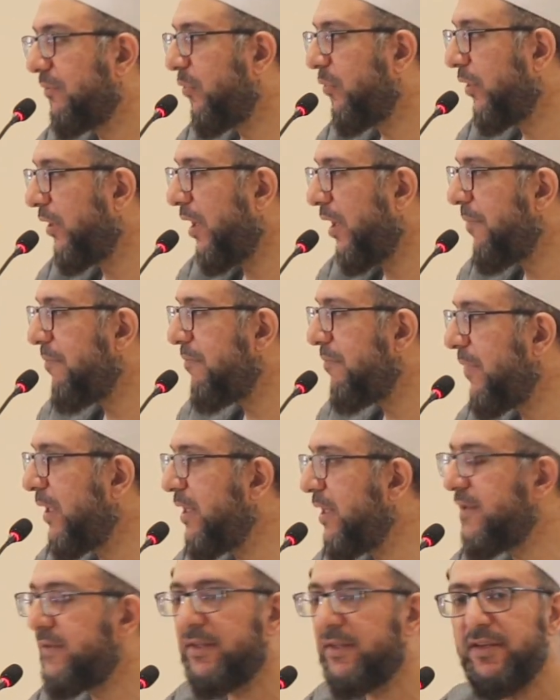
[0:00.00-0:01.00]
What
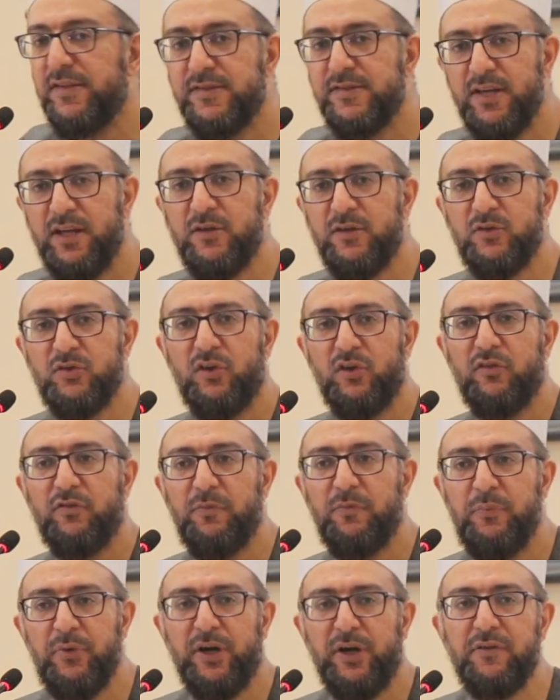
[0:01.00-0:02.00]
amazing sense
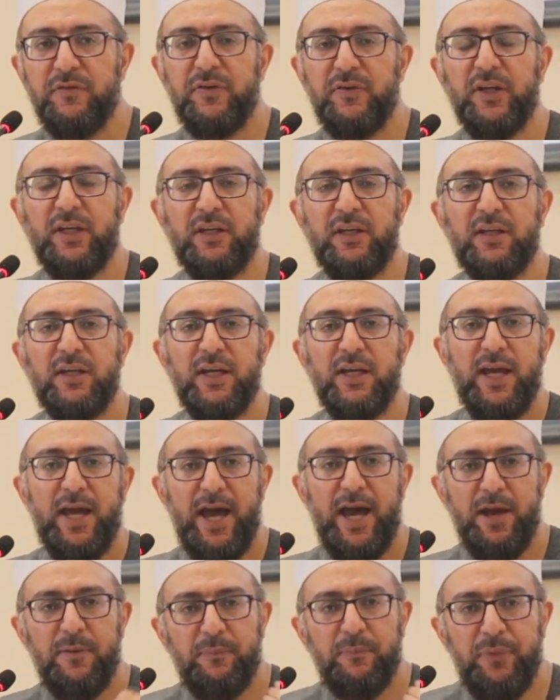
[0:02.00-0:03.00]
of bravery
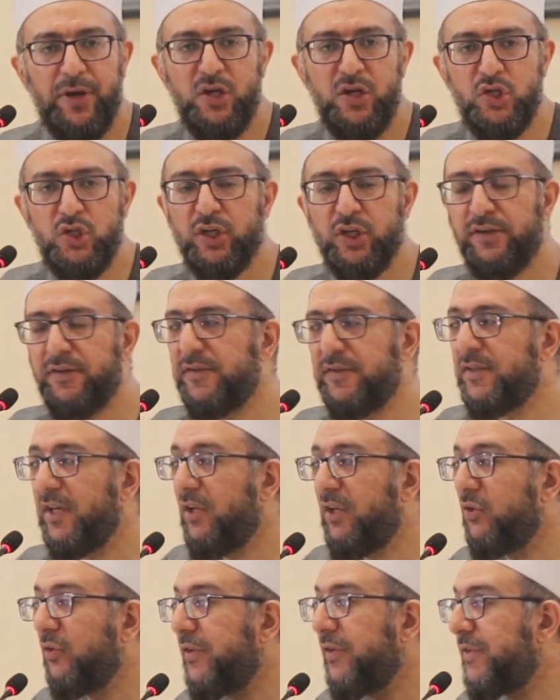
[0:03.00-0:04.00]
and patience
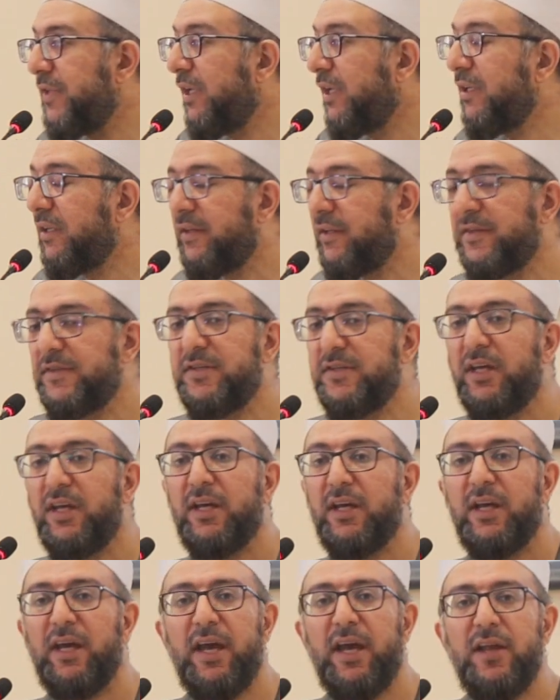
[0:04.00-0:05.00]
and resilience
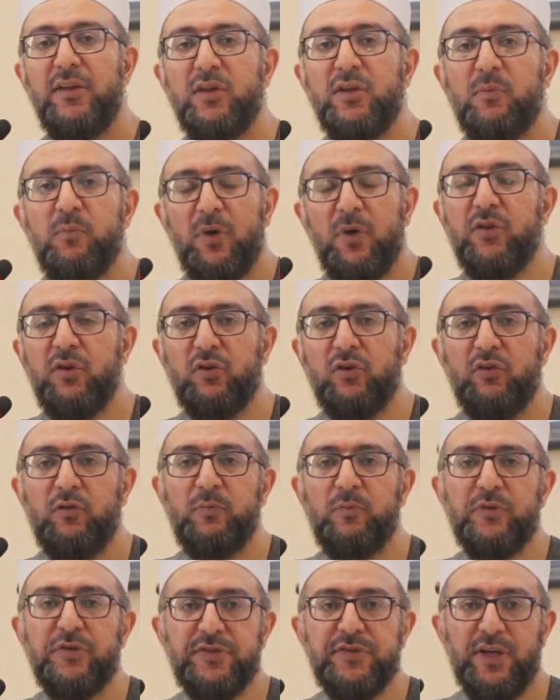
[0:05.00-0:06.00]
in the mother
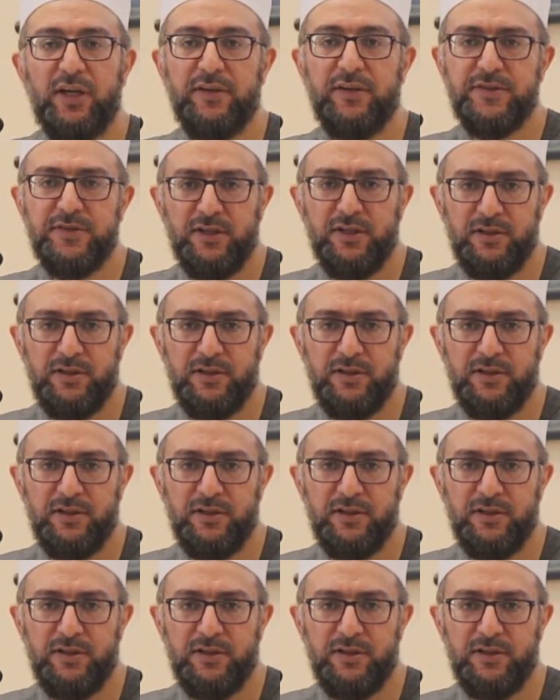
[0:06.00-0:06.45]
of Musa.